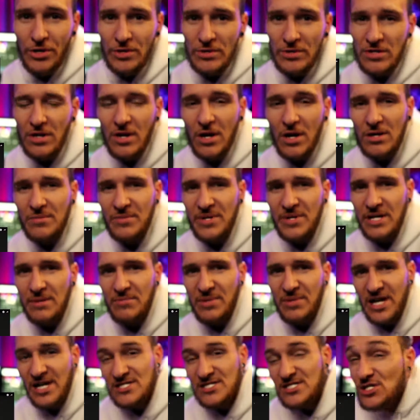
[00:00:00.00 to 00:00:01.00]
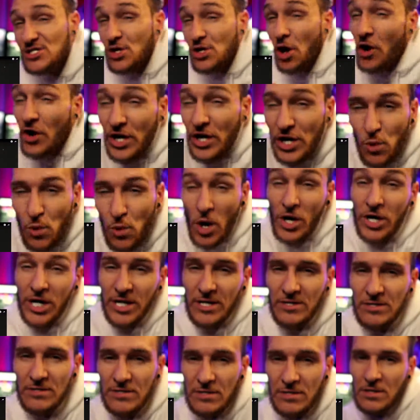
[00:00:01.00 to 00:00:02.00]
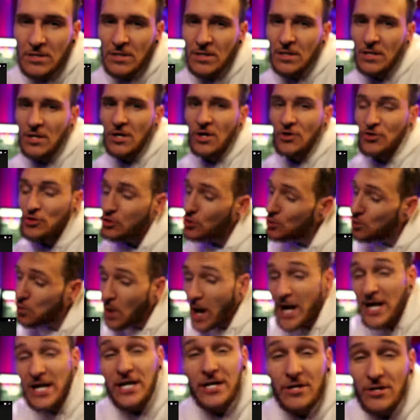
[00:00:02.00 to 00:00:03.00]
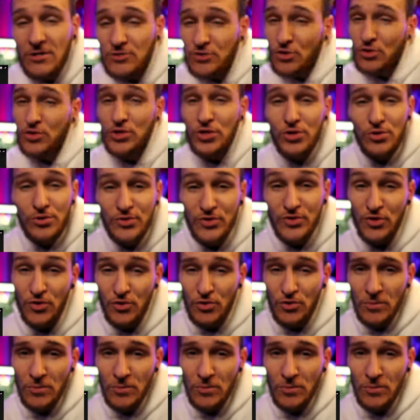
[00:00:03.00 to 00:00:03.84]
You know what I mean? Because he's already working through right here, through YouTube.